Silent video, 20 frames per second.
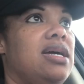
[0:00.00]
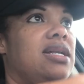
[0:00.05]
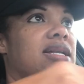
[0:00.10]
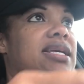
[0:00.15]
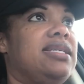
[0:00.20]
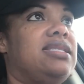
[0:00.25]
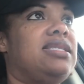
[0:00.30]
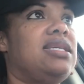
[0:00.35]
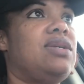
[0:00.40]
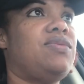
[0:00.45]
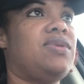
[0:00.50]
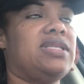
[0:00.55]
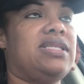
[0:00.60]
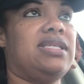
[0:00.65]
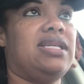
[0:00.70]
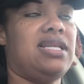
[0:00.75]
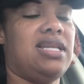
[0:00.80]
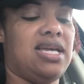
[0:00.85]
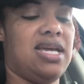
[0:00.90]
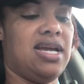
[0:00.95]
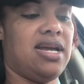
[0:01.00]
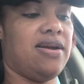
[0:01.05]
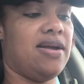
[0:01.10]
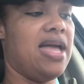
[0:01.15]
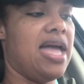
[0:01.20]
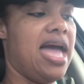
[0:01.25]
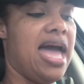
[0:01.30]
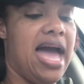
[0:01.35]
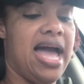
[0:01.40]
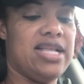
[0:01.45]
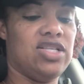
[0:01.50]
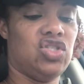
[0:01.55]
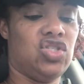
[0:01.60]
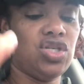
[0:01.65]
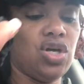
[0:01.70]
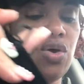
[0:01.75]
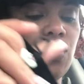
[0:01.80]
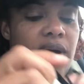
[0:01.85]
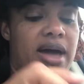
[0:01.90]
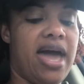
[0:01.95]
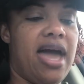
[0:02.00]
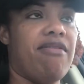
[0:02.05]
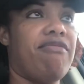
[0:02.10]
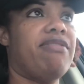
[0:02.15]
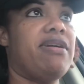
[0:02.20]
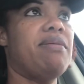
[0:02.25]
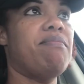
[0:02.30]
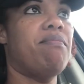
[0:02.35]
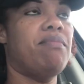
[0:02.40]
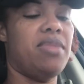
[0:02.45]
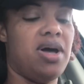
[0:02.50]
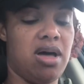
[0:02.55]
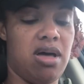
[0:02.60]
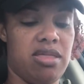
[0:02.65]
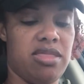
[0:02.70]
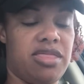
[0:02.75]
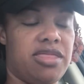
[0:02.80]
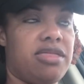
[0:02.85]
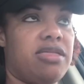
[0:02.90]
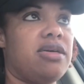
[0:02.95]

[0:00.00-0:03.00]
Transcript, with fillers: Let's see what's in here. And so every month